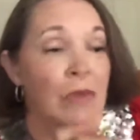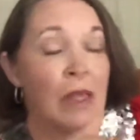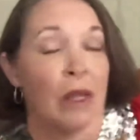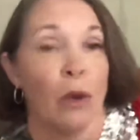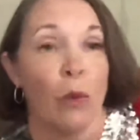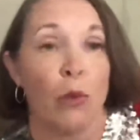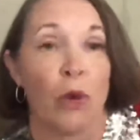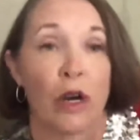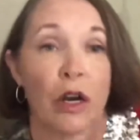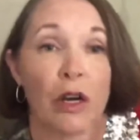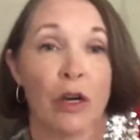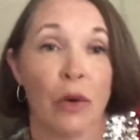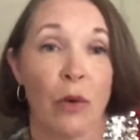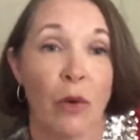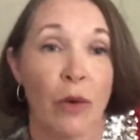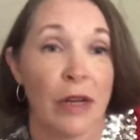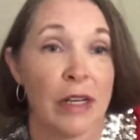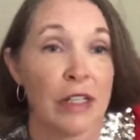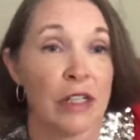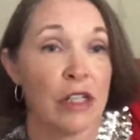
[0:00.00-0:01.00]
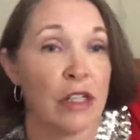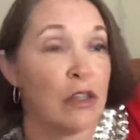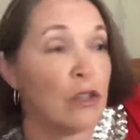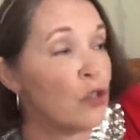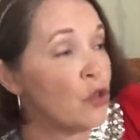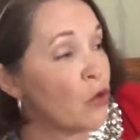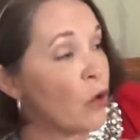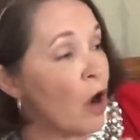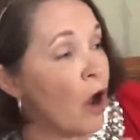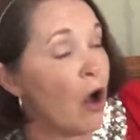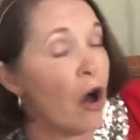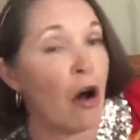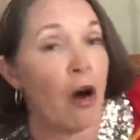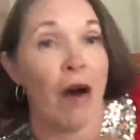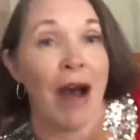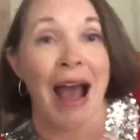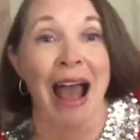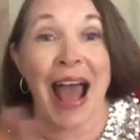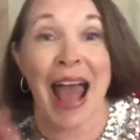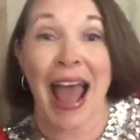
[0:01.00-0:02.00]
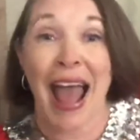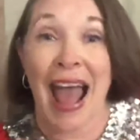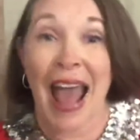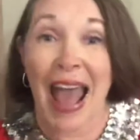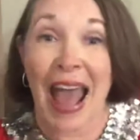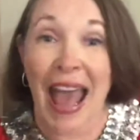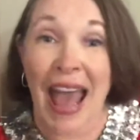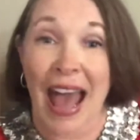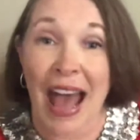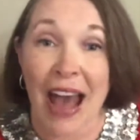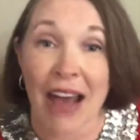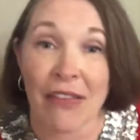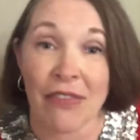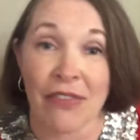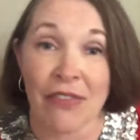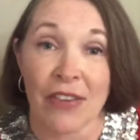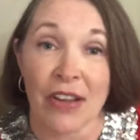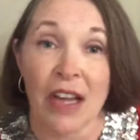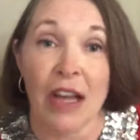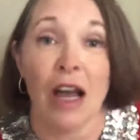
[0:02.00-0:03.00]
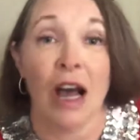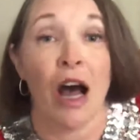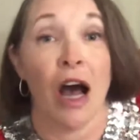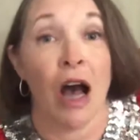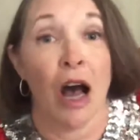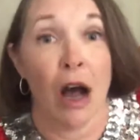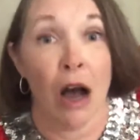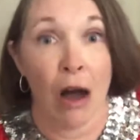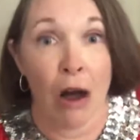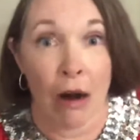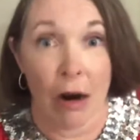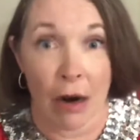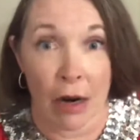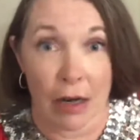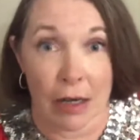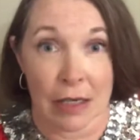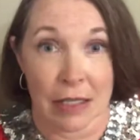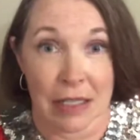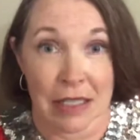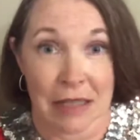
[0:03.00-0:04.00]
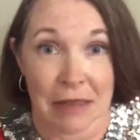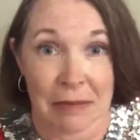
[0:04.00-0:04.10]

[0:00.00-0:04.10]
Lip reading: we're going to draw half a heart.